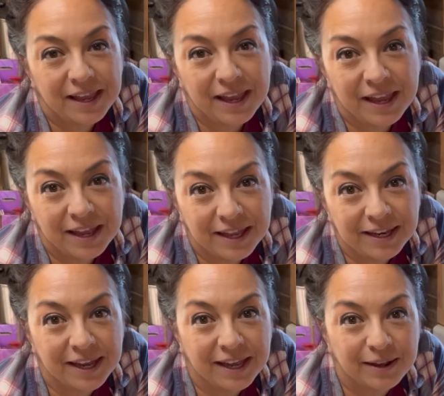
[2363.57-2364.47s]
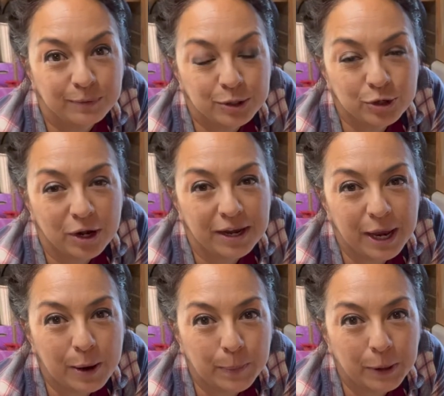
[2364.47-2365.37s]
and I was trying to
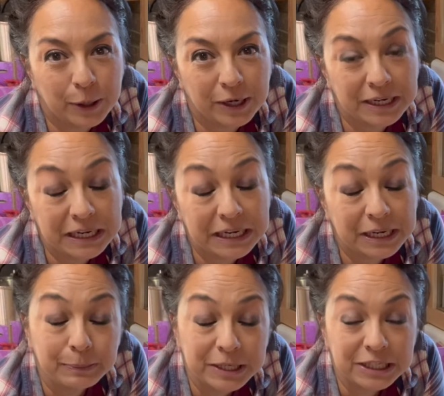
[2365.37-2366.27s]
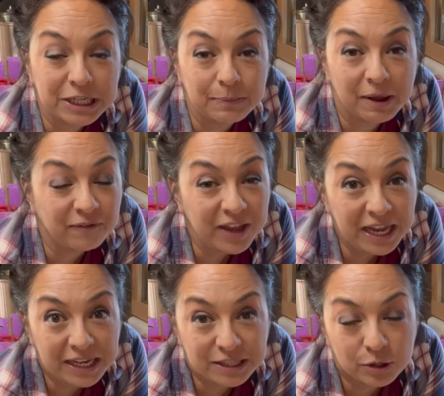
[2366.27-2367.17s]
help her, and it ended up touching my
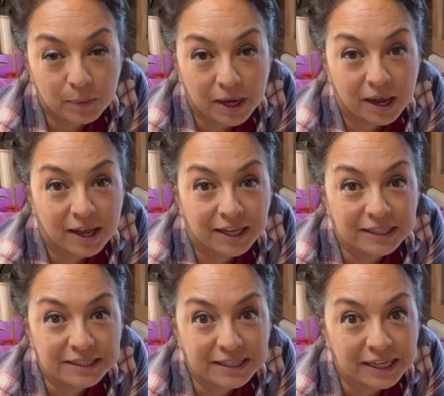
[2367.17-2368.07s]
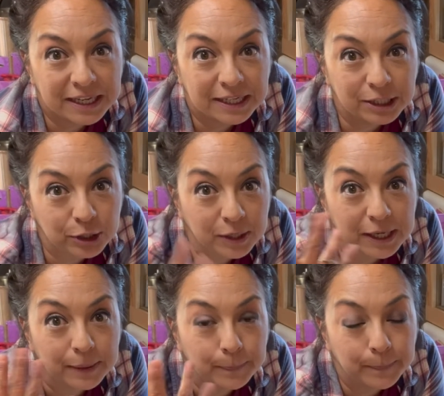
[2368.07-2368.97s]
face or my eyes, and you
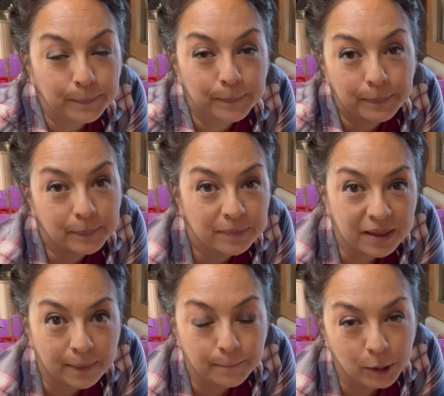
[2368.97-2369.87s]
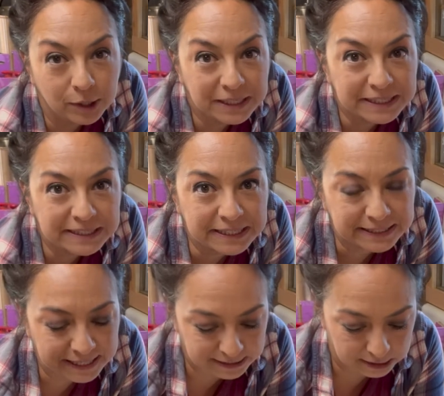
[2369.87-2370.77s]
get that burning
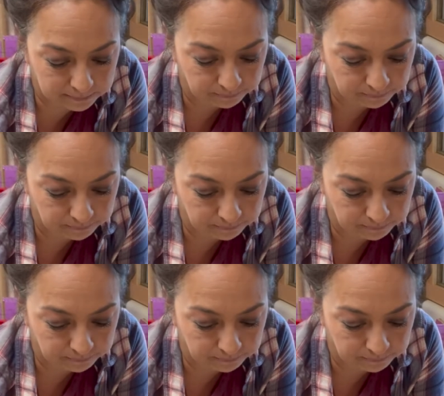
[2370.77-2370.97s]
sensation.